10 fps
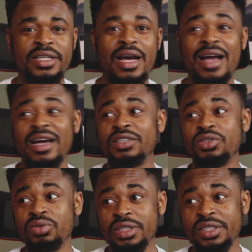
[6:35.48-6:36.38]
yeah, I
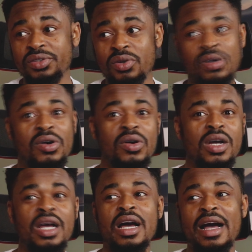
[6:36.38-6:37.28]
can do this, or
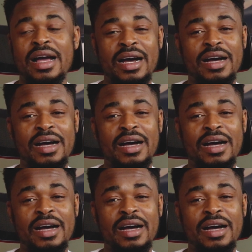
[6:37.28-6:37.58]
I